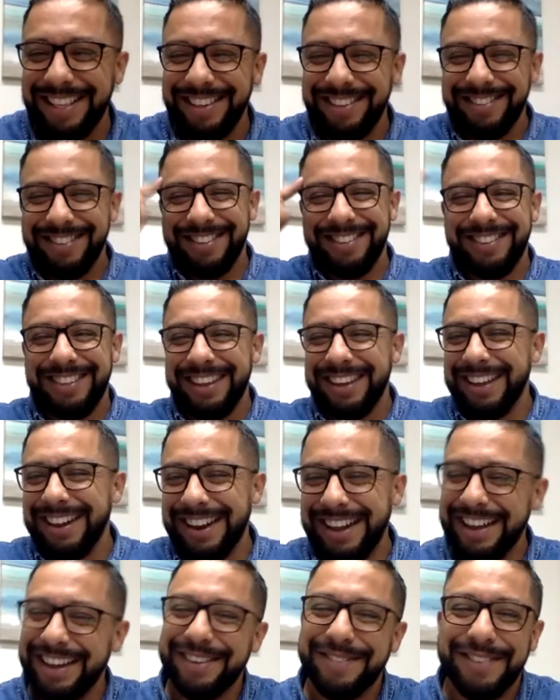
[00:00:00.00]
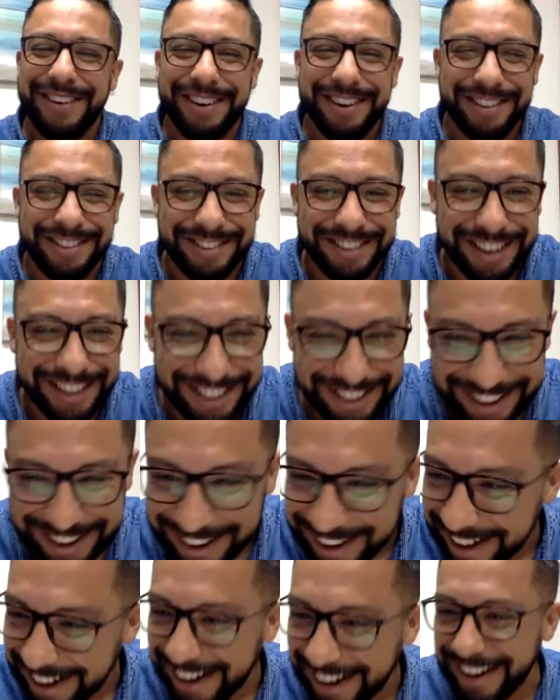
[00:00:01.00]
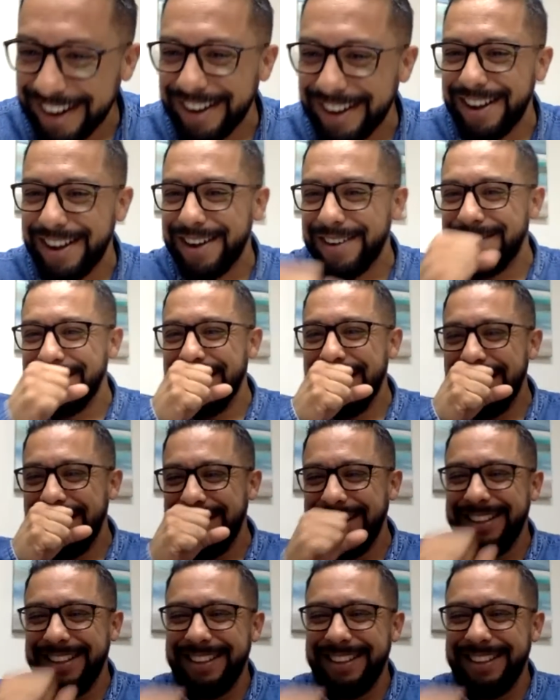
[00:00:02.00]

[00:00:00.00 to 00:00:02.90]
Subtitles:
just was thinking like, good morning, sunshine. I'm like, oh, man.